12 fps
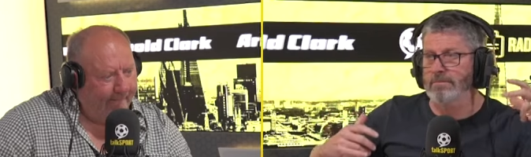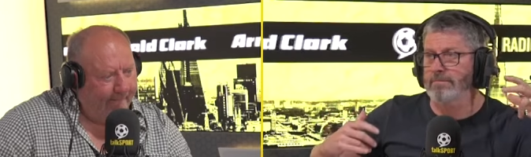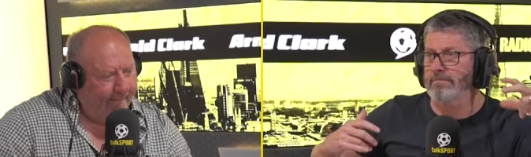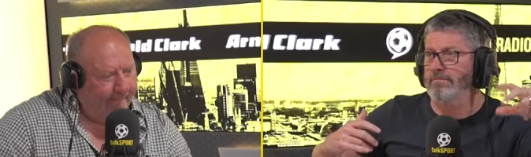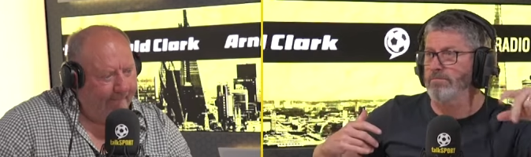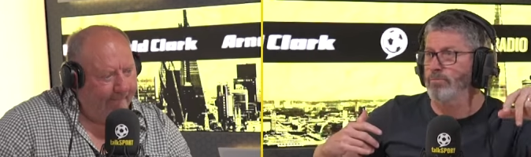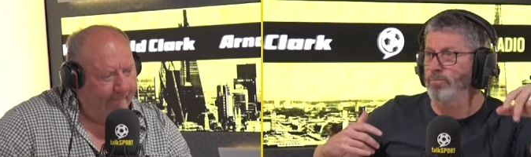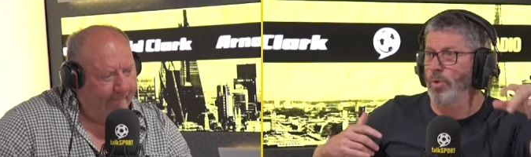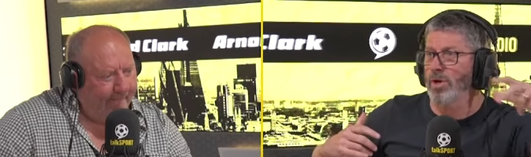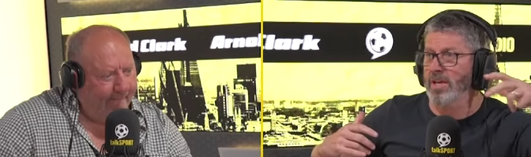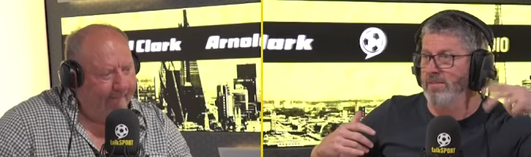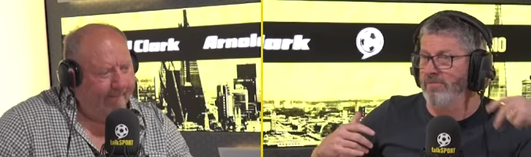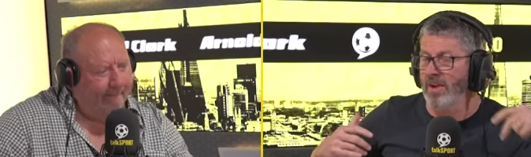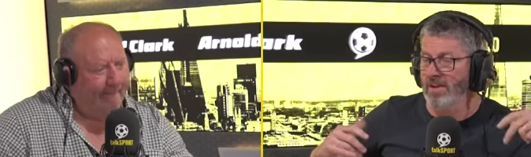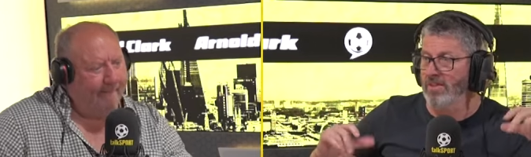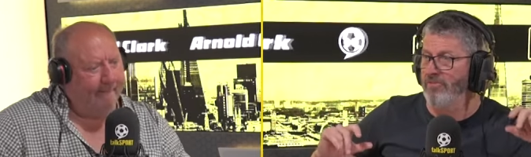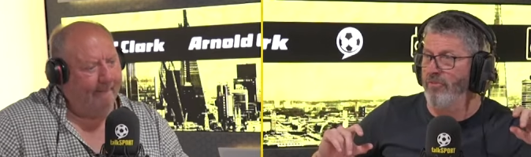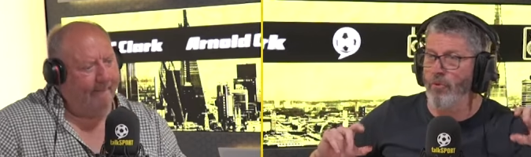Speaker 1: and working in front
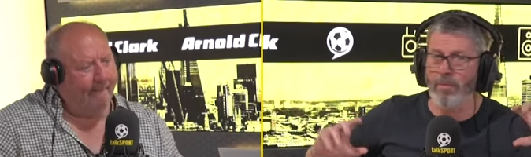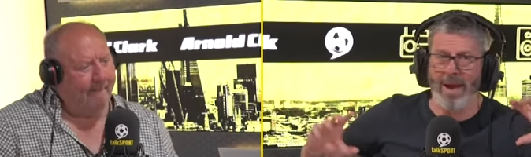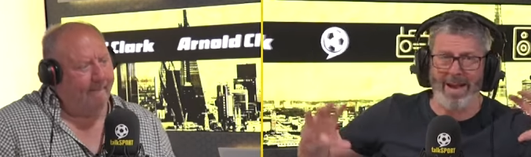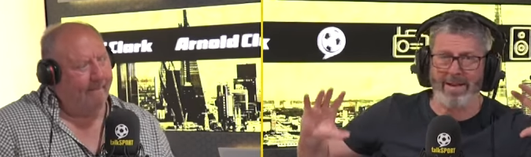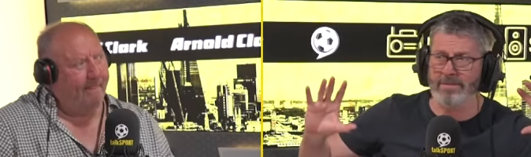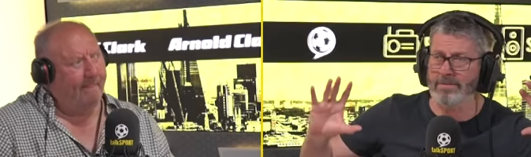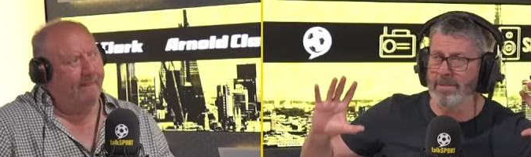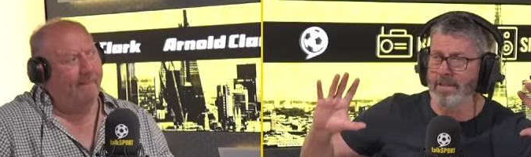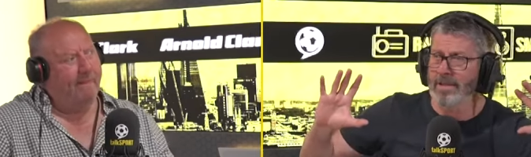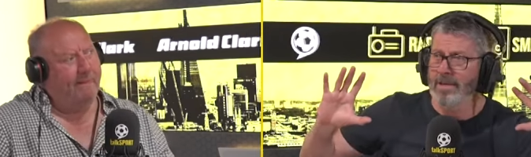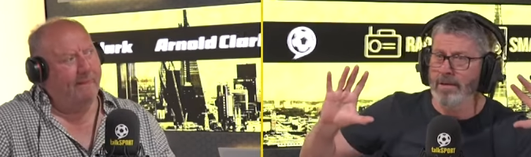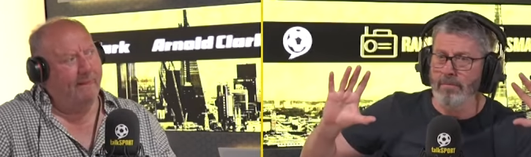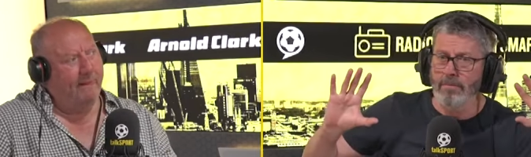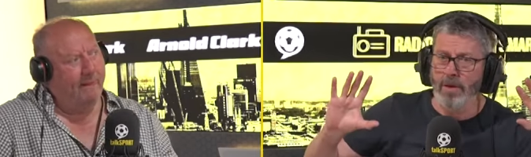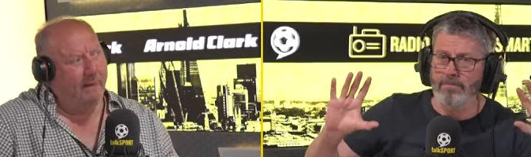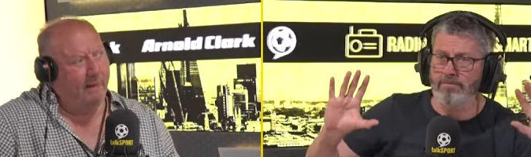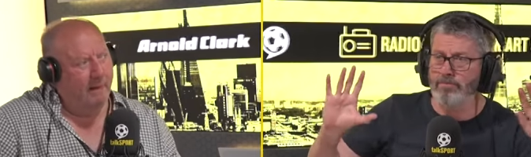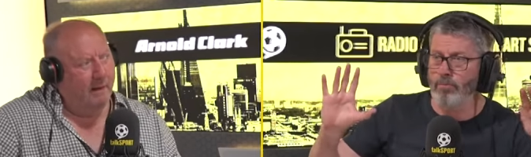of the fullback and
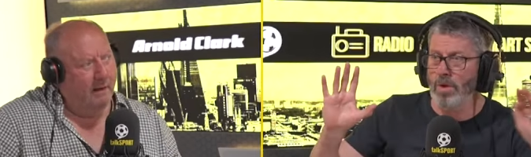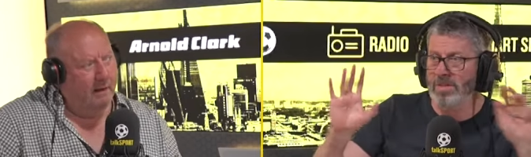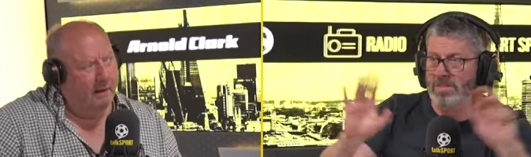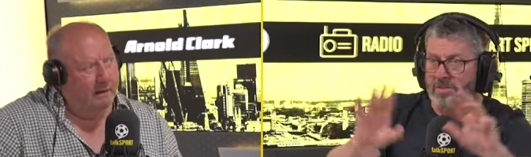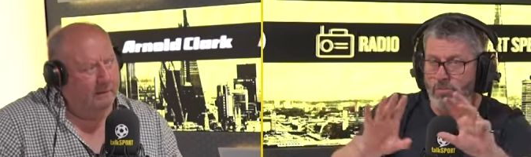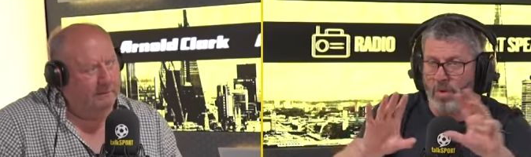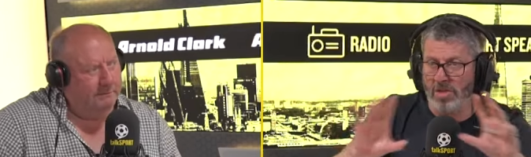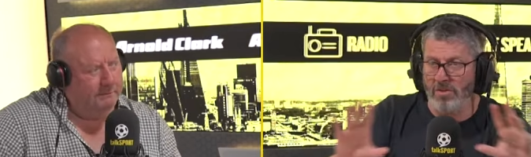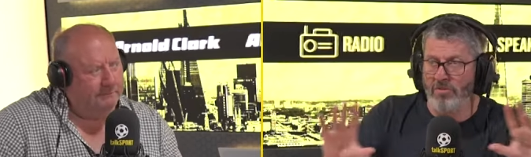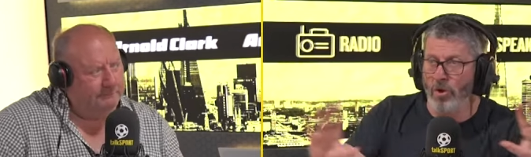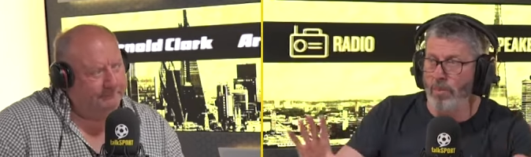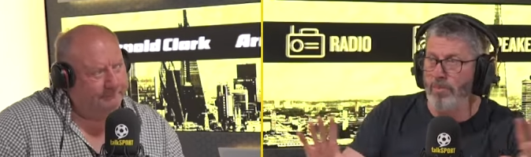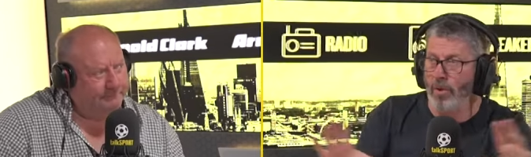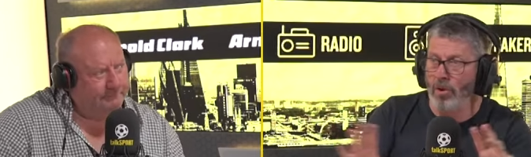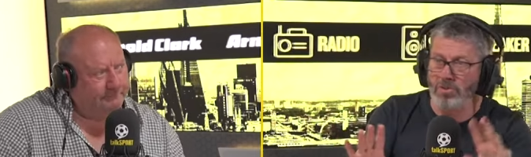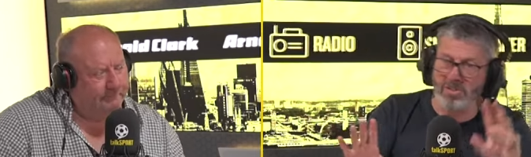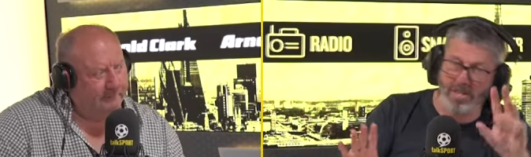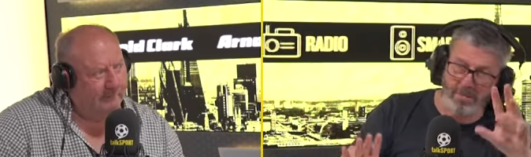and when when you've got to
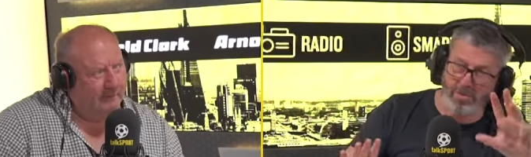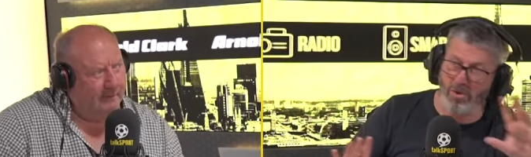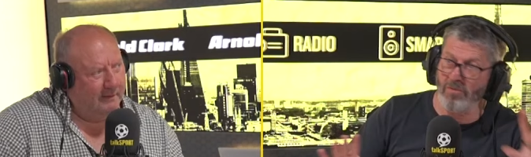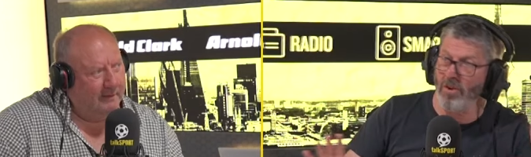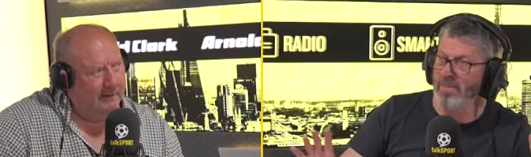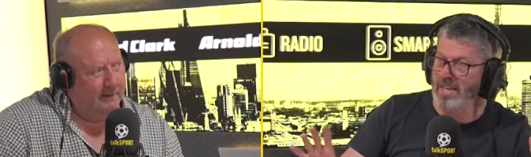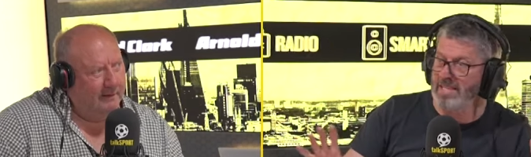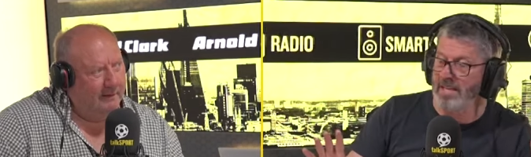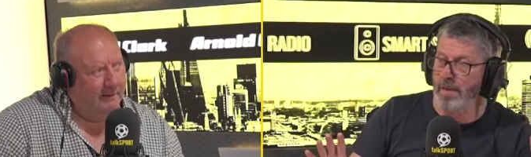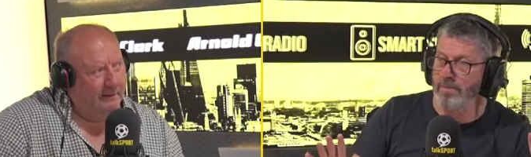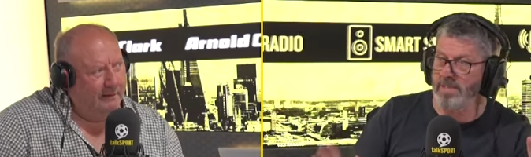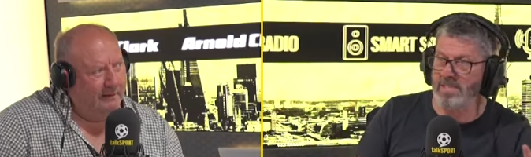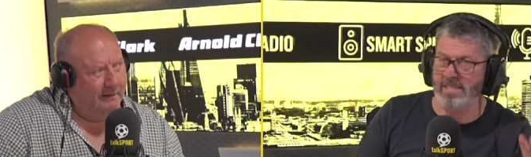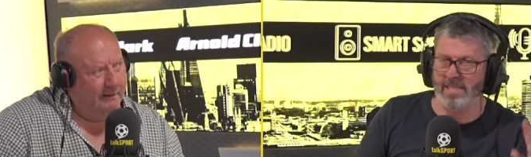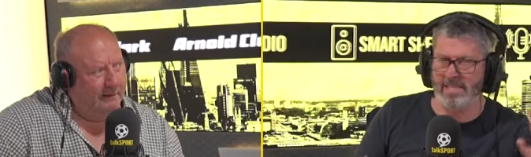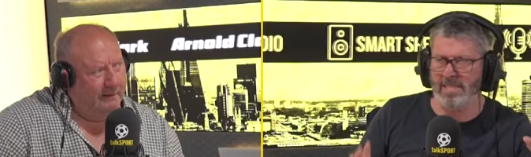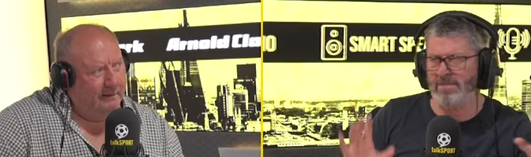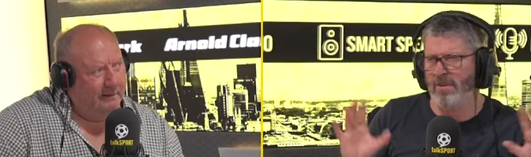block teams off like they did up at
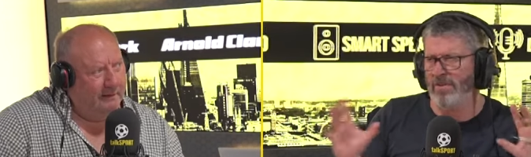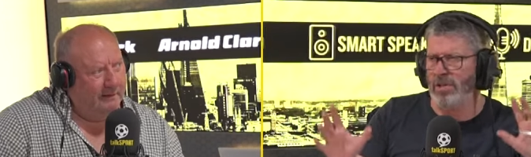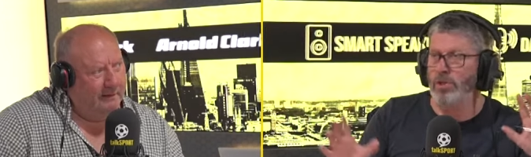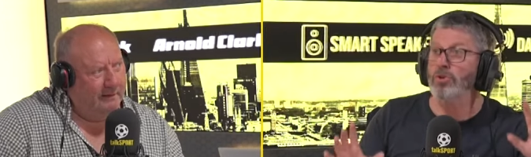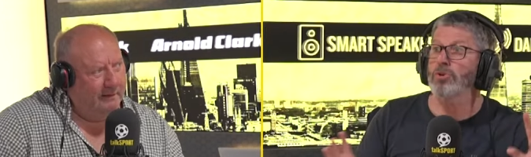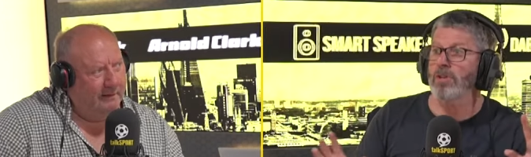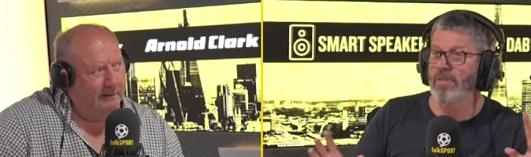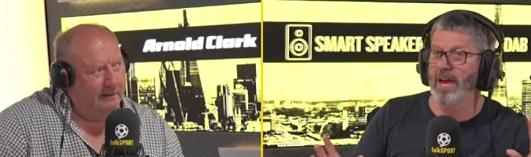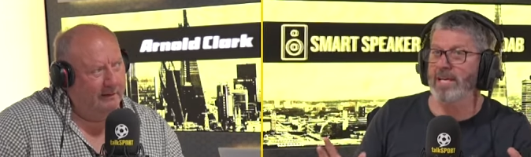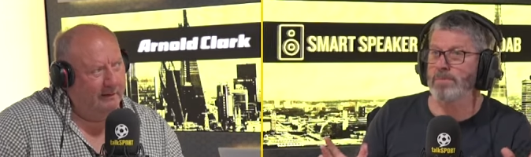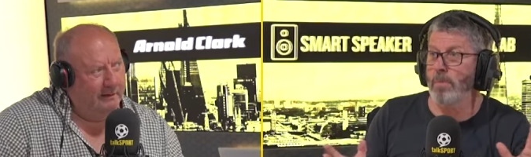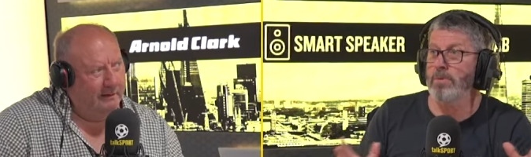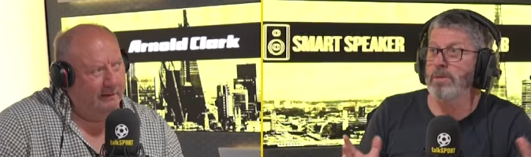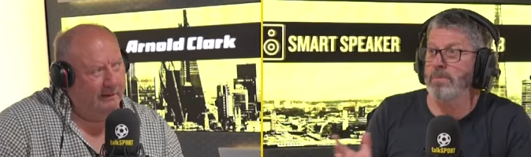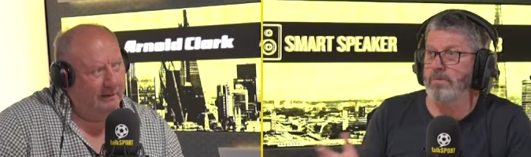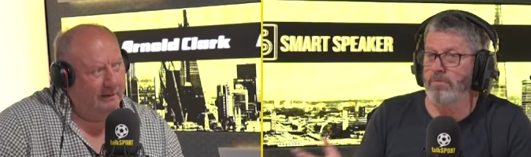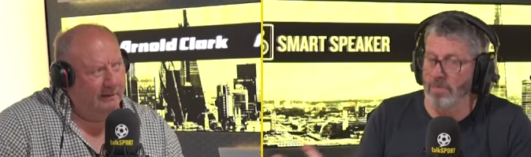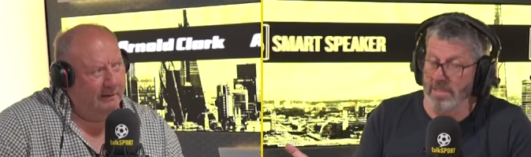City, he's very good at that. He's probably
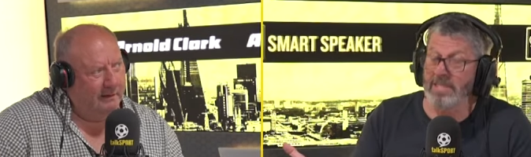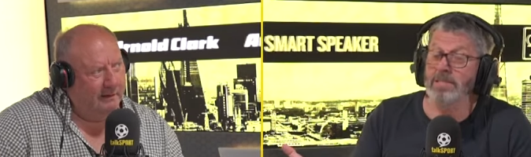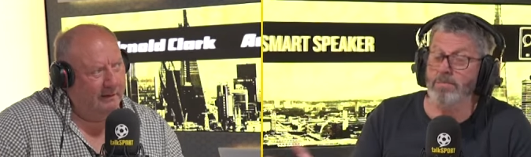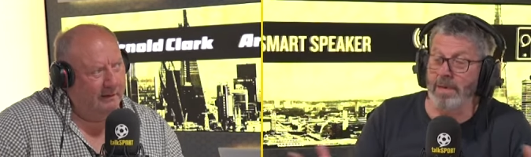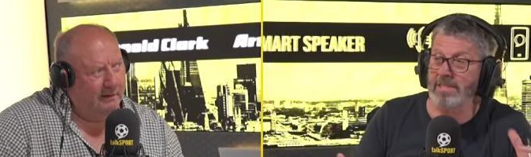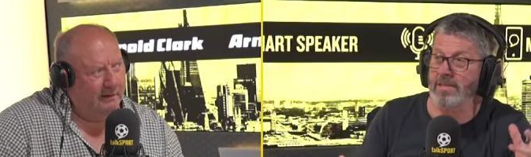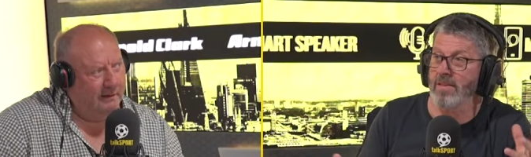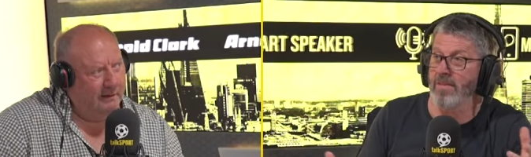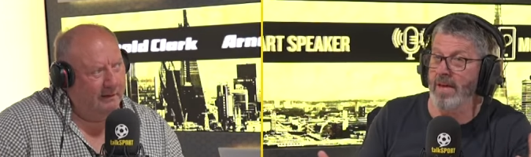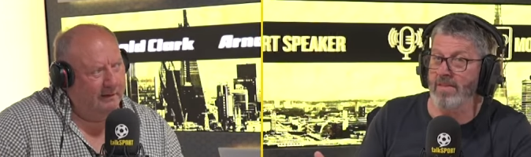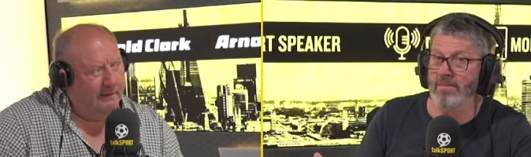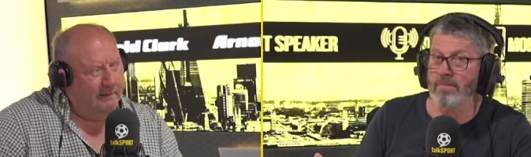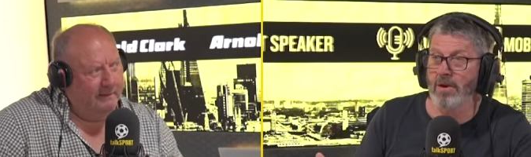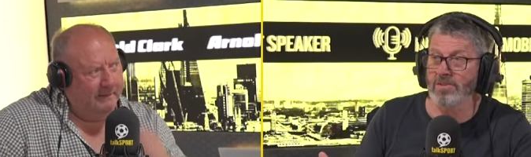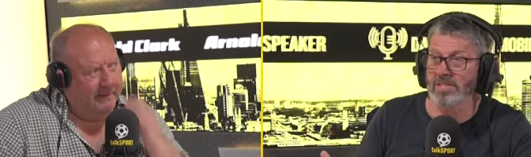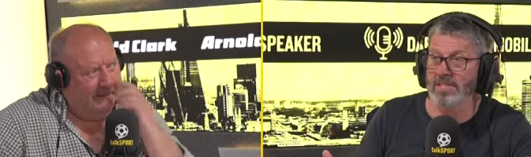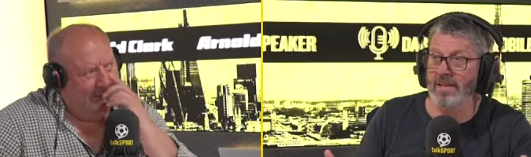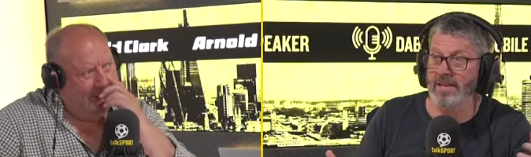well, he is better than that than
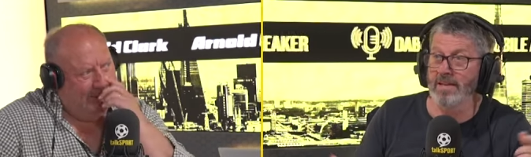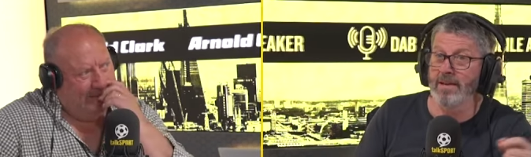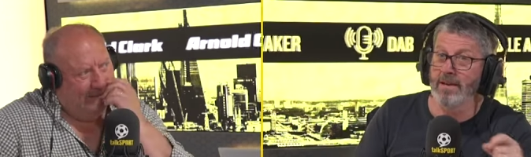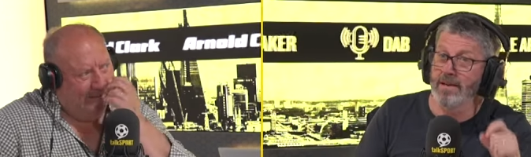Martinelli.